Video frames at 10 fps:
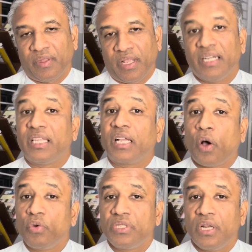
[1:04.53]
and the
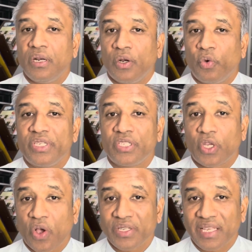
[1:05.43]
counsel who is
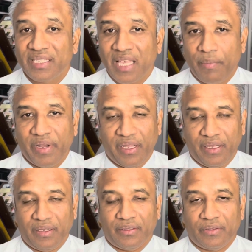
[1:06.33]

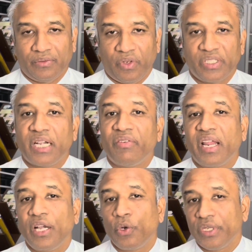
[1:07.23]
cross-examining, or the
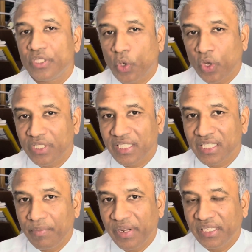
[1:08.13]
advocate who is
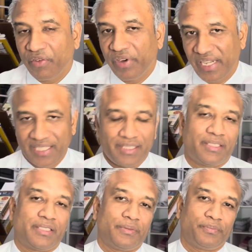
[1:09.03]
cross-examining the witness,